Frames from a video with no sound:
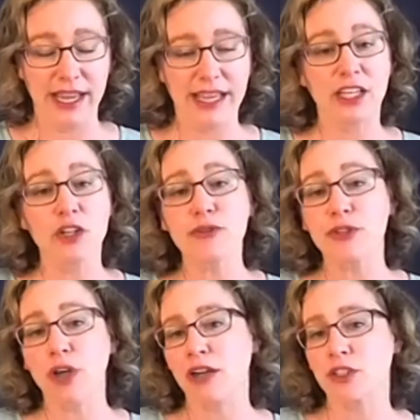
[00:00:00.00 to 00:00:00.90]
Can you
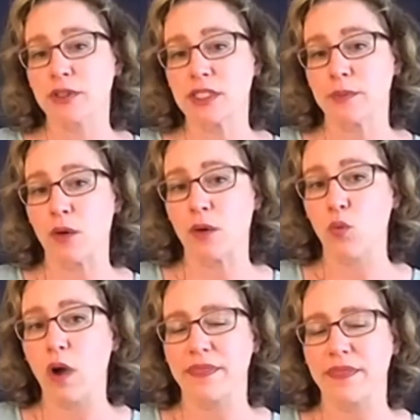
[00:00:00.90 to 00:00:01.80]
talk to us about
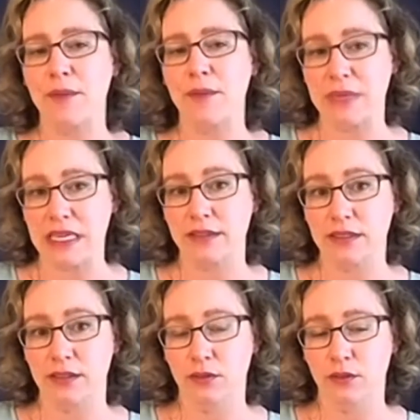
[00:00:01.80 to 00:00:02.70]
what that means
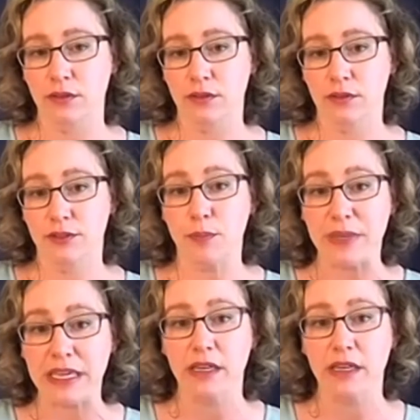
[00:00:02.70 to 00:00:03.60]
to
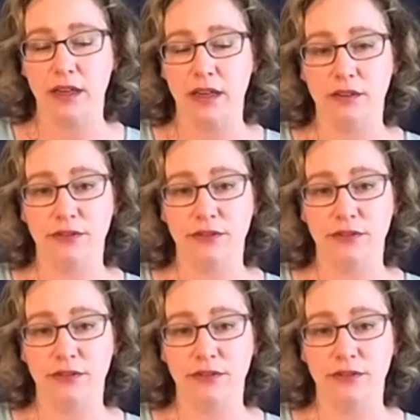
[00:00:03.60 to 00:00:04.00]
be enough?